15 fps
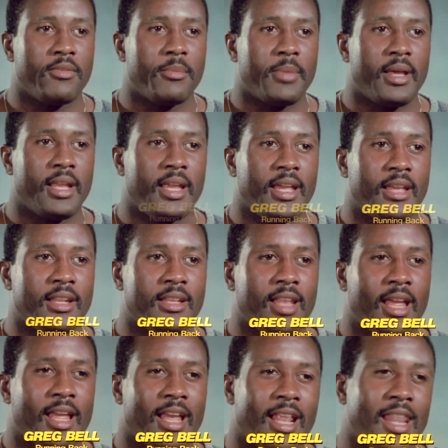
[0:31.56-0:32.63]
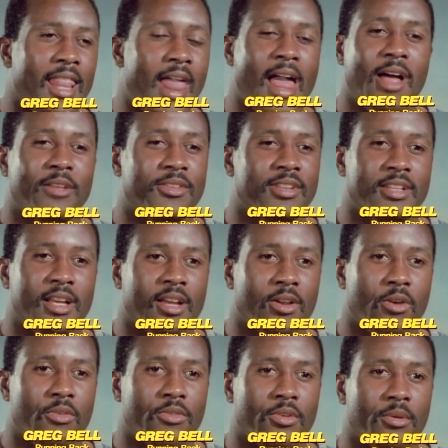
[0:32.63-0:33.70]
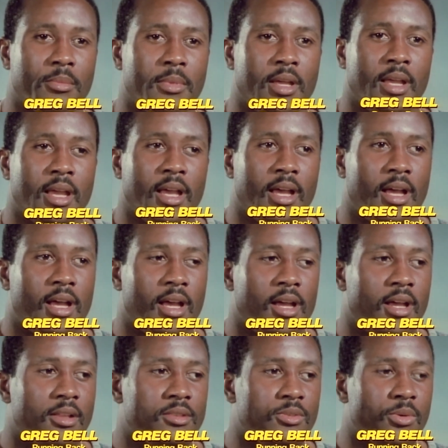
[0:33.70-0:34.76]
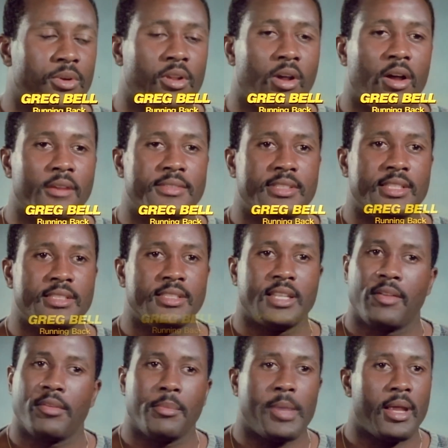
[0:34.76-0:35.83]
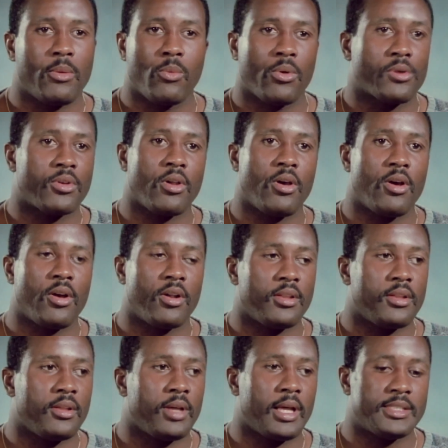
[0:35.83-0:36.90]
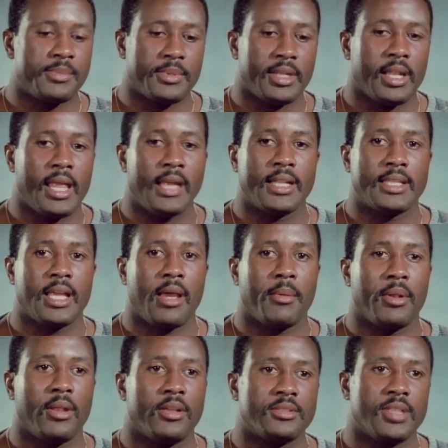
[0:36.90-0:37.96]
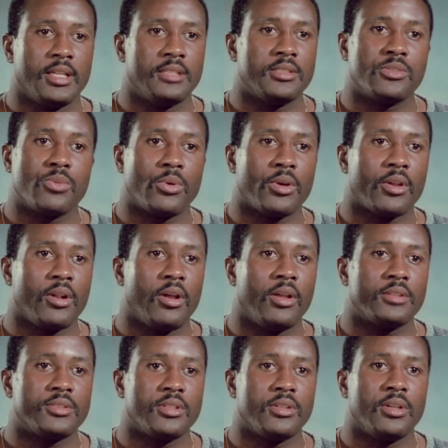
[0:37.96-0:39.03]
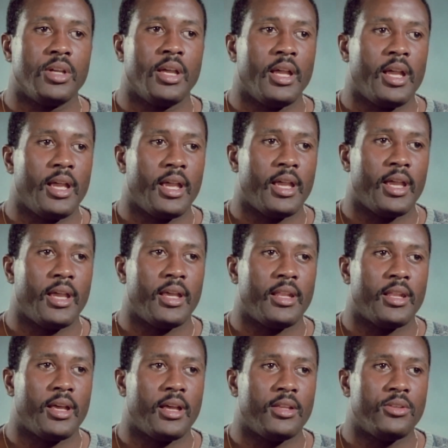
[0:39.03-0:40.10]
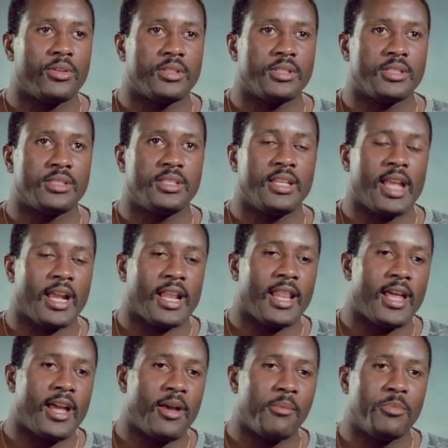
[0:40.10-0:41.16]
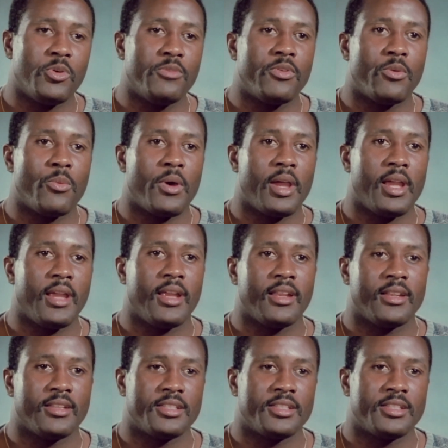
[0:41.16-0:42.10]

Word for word: Everybody had like a cloud that hung over them. Uh, during the off season, everybody worked hard. I spent a lot of time in Los Angeles working also and uh, you could just see that cloud move away.